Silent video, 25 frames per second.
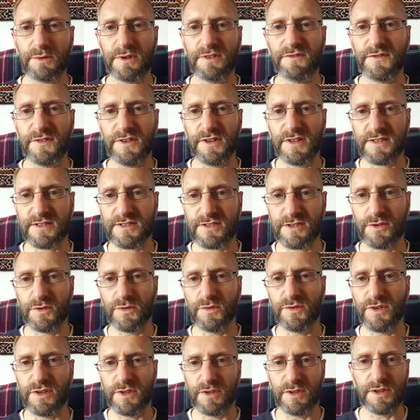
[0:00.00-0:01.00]
refers
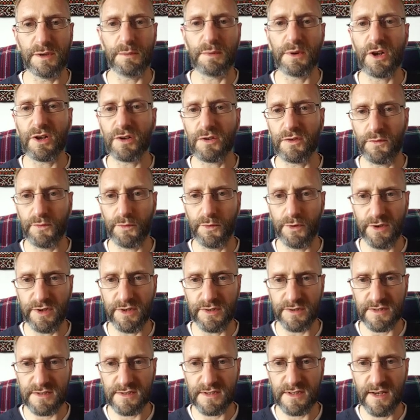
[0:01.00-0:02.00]
to the block of
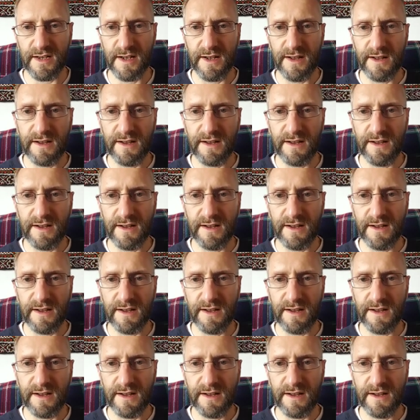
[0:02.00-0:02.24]
words.